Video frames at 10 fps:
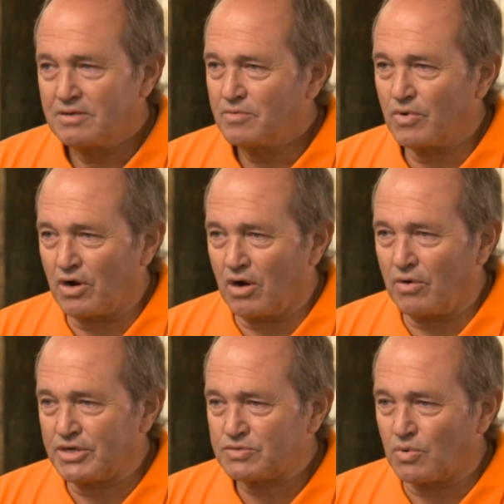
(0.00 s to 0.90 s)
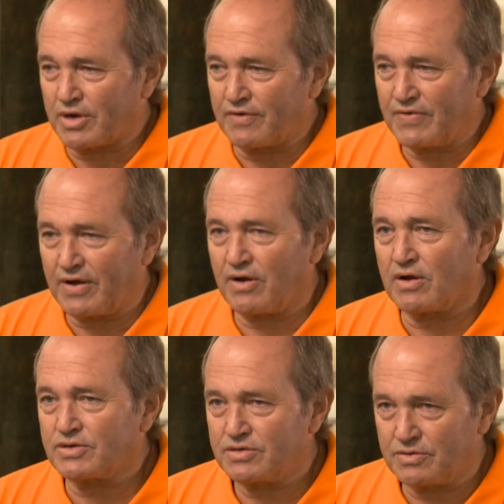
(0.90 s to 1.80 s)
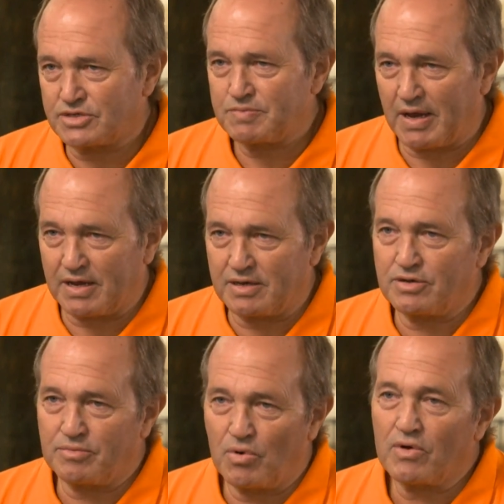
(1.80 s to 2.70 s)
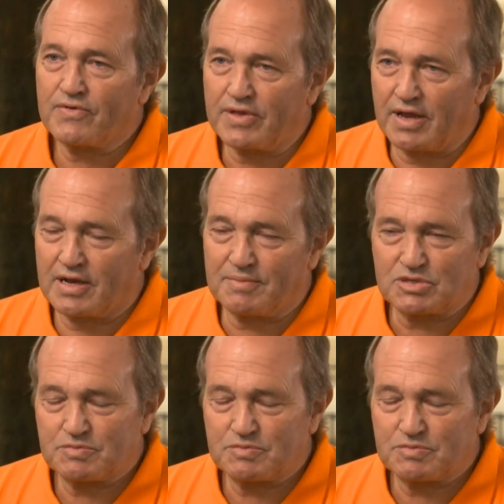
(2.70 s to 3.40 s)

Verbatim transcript: we're always working very hard to expand and do more for the animals,